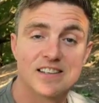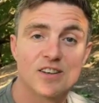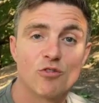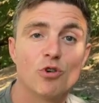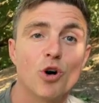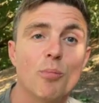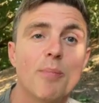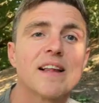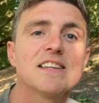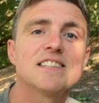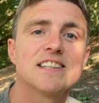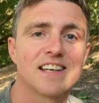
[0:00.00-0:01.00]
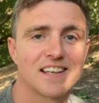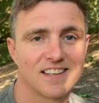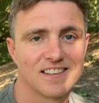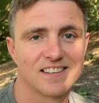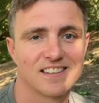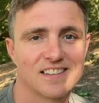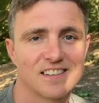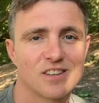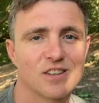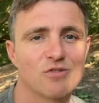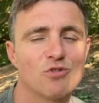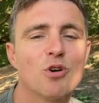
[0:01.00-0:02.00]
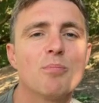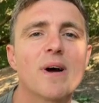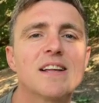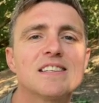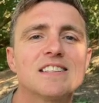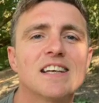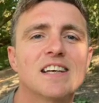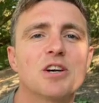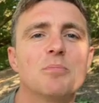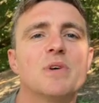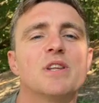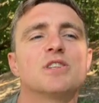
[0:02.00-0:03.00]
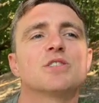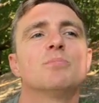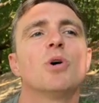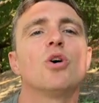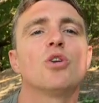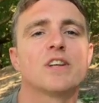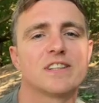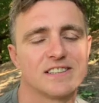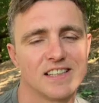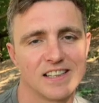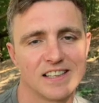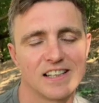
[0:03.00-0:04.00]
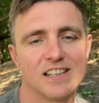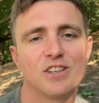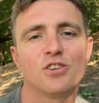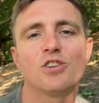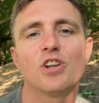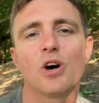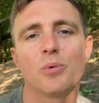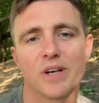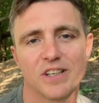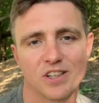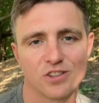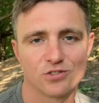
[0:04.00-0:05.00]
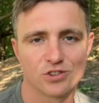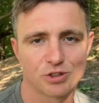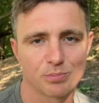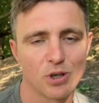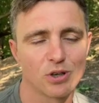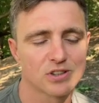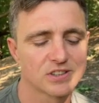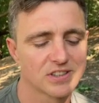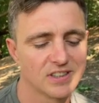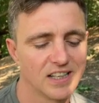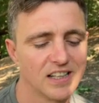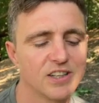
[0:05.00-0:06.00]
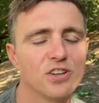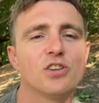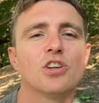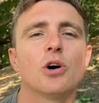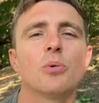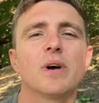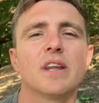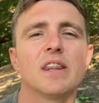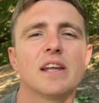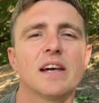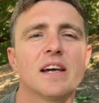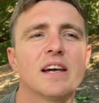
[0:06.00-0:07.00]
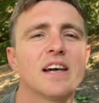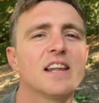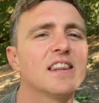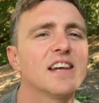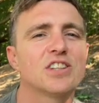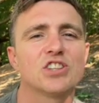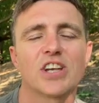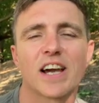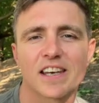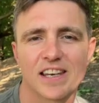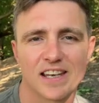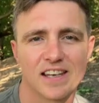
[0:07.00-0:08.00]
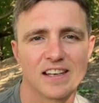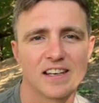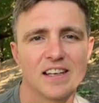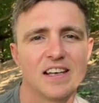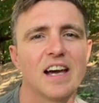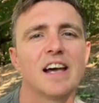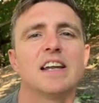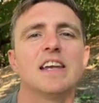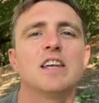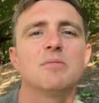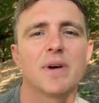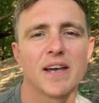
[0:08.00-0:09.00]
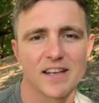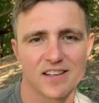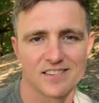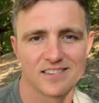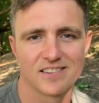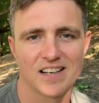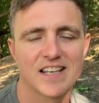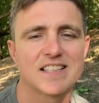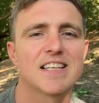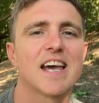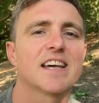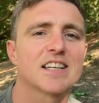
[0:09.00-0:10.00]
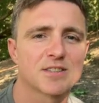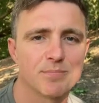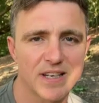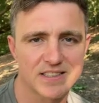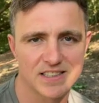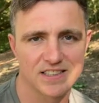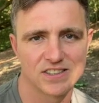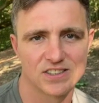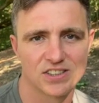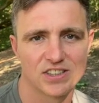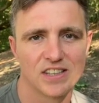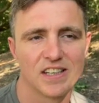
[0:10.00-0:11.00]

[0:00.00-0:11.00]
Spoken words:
romantic. Romantic can be the smallest thing. A little note in the lunchbox, a little note in their jacket, an email, a text message,